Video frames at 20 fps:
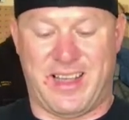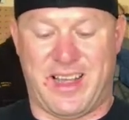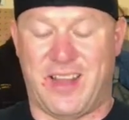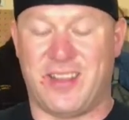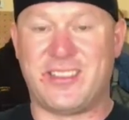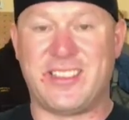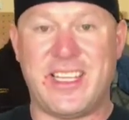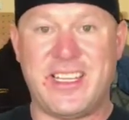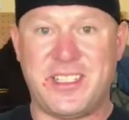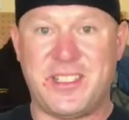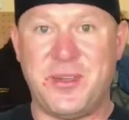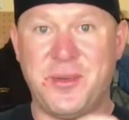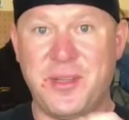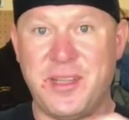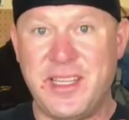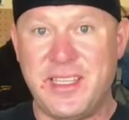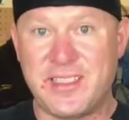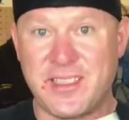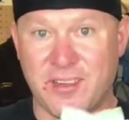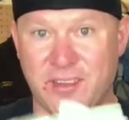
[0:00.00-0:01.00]
I'll take 2 of
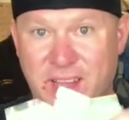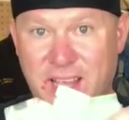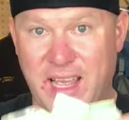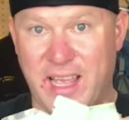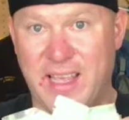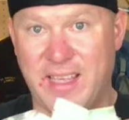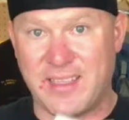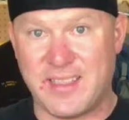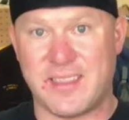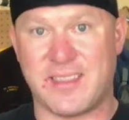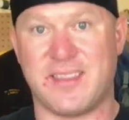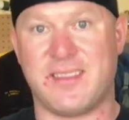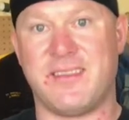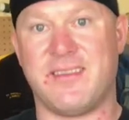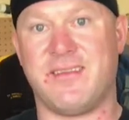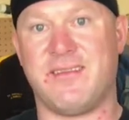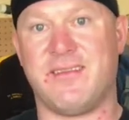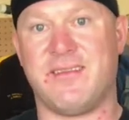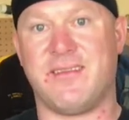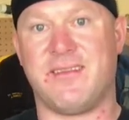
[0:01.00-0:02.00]
these little guys,
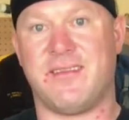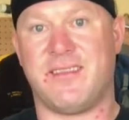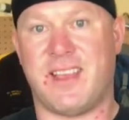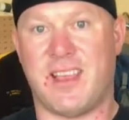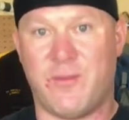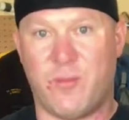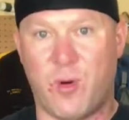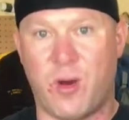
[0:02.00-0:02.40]
have